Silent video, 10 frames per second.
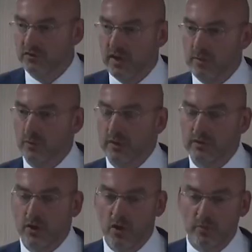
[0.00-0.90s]
table in
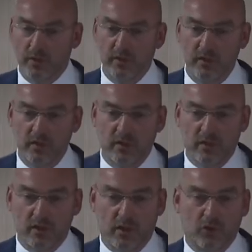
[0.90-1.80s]
the lobby
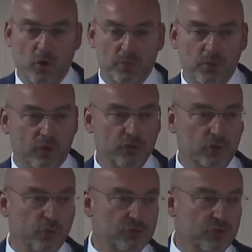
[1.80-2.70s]
a copy of your
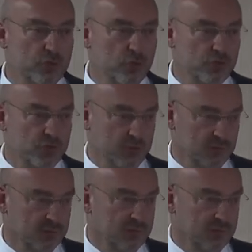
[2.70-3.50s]
constitution.